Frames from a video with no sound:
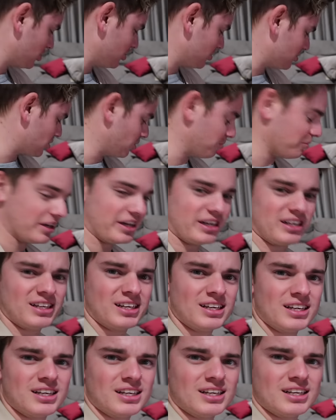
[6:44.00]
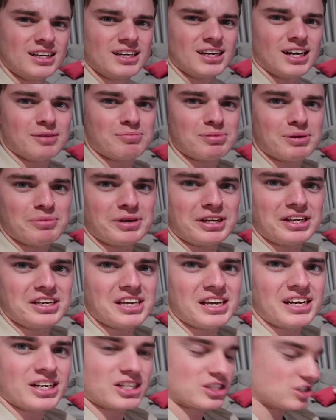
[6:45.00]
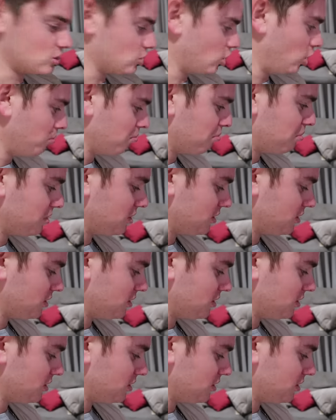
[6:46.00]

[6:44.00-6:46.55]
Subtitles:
Joe's got me a blooming Guinness top